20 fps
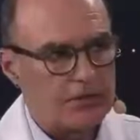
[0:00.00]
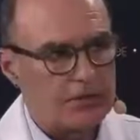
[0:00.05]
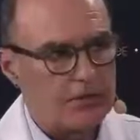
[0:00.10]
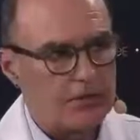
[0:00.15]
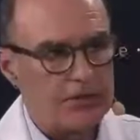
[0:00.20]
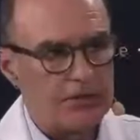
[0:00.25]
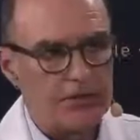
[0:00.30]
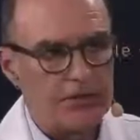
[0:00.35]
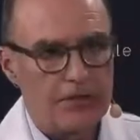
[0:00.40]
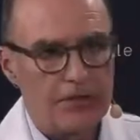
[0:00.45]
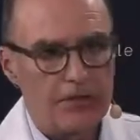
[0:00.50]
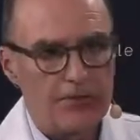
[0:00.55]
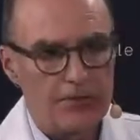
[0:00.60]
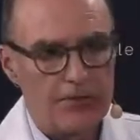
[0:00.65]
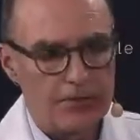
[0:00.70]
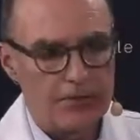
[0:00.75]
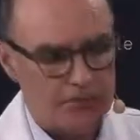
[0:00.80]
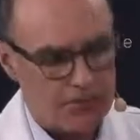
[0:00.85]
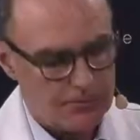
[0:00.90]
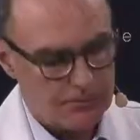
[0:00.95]
Jolie's
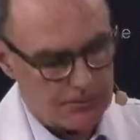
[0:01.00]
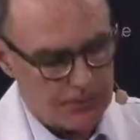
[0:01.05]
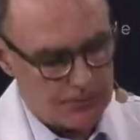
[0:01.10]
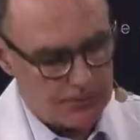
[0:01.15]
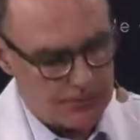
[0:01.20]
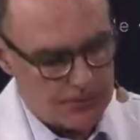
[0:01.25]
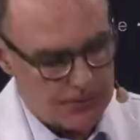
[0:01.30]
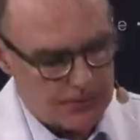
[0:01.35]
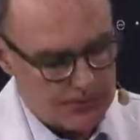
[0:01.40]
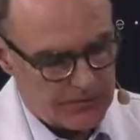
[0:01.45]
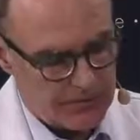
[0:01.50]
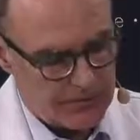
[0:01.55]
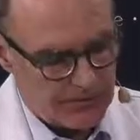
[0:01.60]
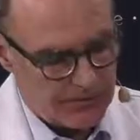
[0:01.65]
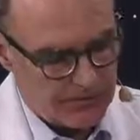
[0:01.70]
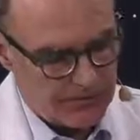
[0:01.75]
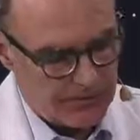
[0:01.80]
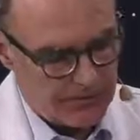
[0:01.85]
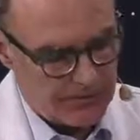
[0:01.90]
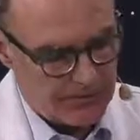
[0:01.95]
lips, because she has a
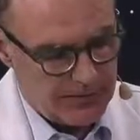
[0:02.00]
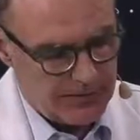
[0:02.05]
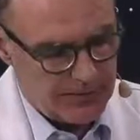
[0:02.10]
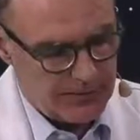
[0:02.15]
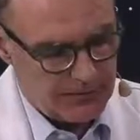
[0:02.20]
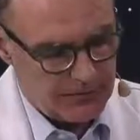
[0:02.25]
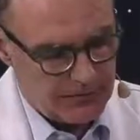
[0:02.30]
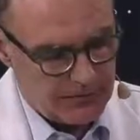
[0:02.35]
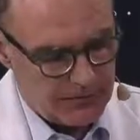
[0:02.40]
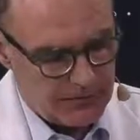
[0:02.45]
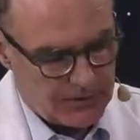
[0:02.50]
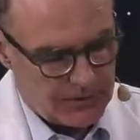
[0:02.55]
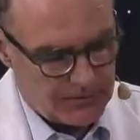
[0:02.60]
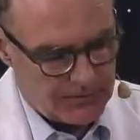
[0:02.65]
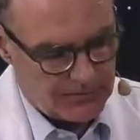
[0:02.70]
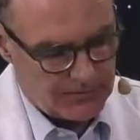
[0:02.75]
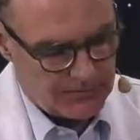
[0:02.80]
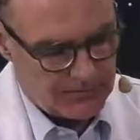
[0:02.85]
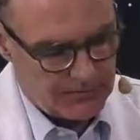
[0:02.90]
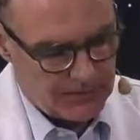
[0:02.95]
very natural
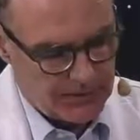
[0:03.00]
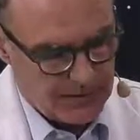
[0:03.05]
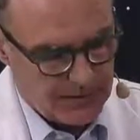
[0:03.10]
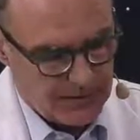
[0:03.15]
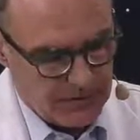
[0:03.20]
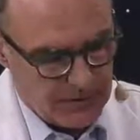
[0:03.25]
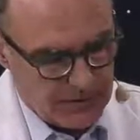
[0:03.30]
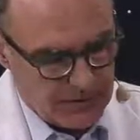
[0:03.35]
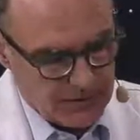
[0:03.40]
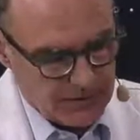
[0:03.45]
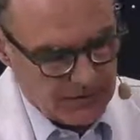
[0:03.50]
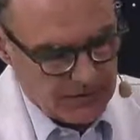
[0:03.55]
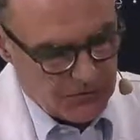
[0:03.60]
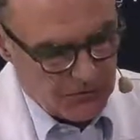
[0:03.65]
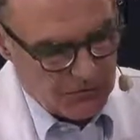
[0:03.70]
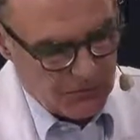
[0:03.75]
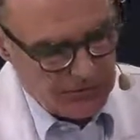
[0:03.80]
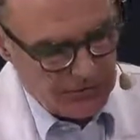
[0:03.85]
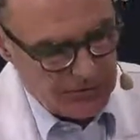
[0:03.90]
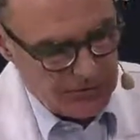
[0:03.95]
cleft.
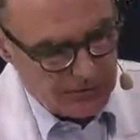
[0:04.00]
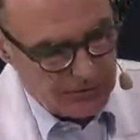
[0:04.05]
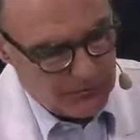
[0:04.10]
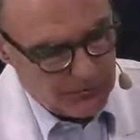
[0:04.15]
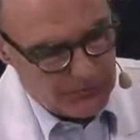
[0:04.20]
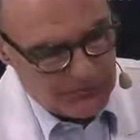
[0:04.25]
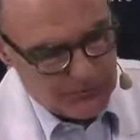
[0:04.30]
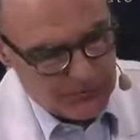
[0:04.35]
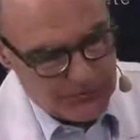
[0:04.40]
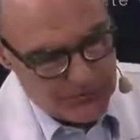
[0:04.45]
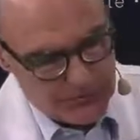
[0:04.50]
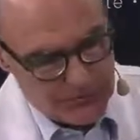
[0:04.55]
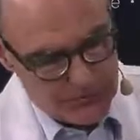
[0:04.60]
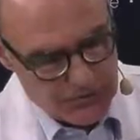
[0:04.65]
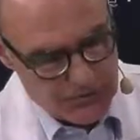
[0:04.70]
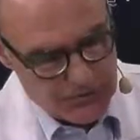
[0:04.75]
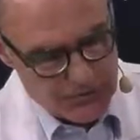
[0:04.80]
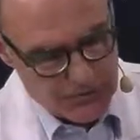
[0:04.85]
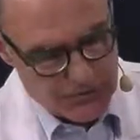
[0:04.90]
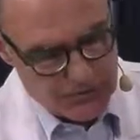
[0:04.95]
So if you just
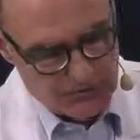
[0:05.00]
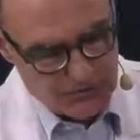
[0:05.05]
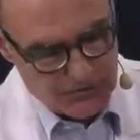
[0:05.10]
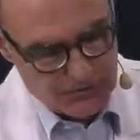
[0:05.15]
stop,